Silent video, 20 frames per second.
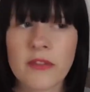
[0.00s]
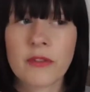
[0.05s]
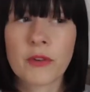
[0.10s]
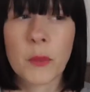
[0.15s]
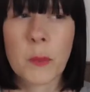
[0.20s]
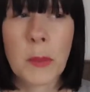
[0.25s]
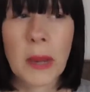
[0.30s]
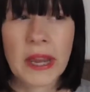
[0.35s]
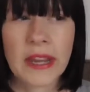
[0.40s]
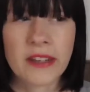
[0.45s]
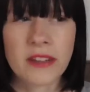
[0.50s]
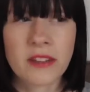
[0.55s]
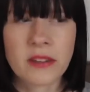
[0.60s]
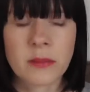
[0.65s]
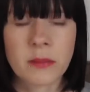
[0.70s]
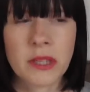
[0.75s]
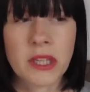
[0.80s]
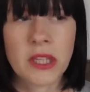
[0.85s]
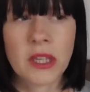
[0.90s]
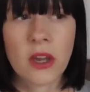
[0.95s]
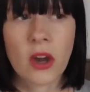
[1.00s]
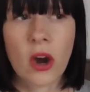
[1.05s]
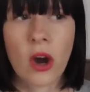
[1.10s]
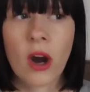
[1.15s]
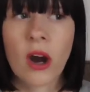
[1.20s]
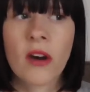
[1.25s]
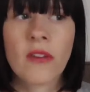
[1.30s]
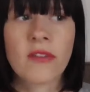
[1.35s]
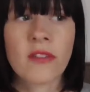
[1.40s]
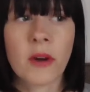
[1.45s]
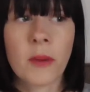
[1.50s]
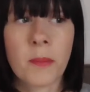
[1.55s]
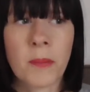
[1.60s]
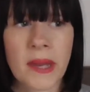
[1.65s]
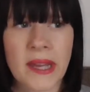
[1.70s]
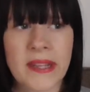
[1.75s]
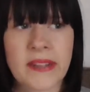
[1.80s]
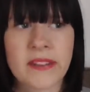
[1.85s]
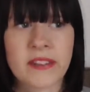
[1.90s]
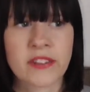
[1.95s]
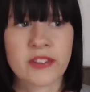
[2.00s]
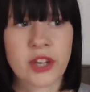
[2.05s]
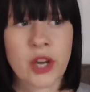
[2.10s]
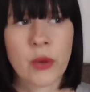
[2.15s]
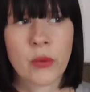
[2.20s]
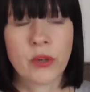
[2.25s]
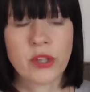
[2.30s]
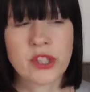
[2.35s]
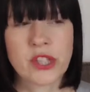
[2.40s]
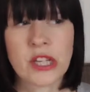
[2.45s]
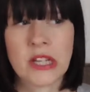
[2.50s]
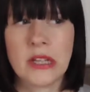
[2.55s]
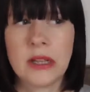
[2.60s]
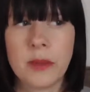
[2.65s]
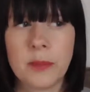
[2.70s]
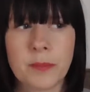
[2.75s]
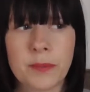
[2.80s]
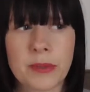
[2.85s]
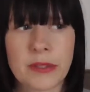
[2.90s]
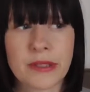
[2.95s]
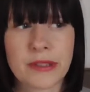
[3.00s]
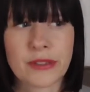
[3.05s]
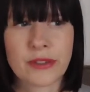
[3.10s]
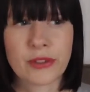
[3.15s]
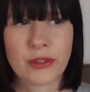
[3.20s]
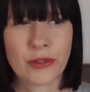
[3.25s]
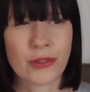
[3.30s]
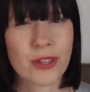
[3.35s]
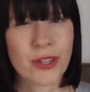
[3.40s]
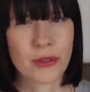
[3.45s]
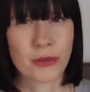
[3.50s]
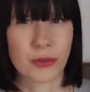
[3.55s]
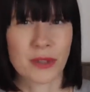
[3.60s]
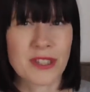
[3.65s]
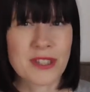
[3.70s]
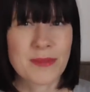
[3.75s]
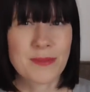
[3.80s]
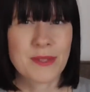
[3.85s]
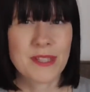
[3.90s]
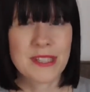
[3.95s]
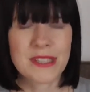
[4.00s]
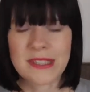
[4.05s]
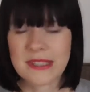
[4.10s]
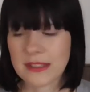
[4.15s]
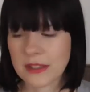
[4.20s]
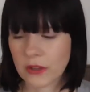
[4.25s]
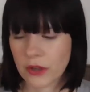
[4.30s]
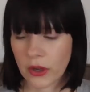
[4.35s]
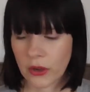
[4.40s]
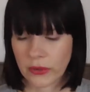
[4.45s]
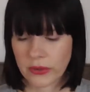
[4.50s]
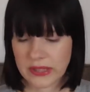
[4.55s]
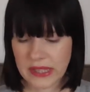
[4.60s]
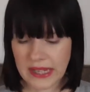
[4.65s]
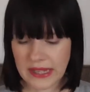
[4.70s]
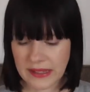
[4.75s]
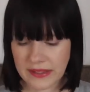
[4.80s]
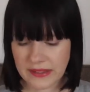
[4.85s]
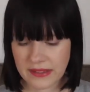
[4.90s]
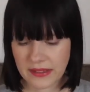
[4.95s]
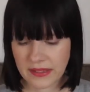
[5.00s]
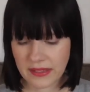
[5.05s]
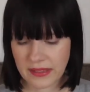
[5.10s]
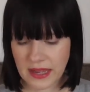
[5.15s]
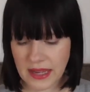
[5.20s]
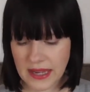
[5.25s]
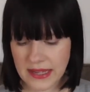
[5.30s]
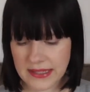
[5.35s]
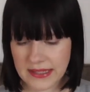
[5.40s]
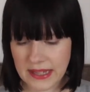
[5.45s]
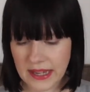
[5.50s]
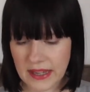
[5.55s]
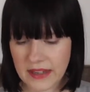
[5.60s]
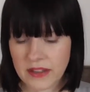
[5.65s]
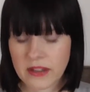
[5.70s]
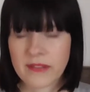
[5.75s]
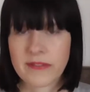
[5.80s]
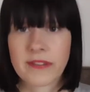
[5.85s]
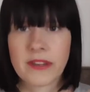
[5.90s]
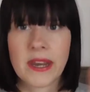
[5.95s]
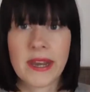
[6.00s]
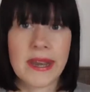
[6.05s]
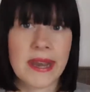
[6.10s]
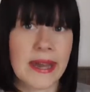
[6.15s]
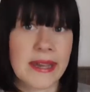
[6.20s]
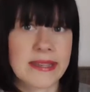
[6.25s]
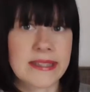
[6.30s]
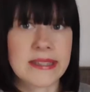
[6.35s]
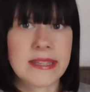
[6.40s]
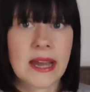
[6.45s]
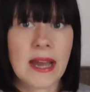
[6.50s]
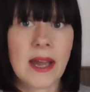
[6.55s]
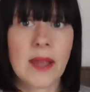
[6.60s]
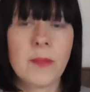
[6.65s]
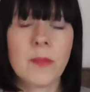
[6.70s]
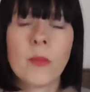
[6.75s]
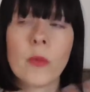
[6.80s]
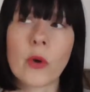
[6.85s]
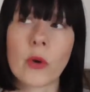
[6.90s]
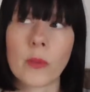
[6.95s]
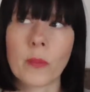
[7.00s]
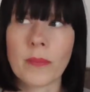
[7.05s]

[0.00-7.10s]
of reminds me of a man's shower gel, but during Christmas. It has that kind of nighttime, more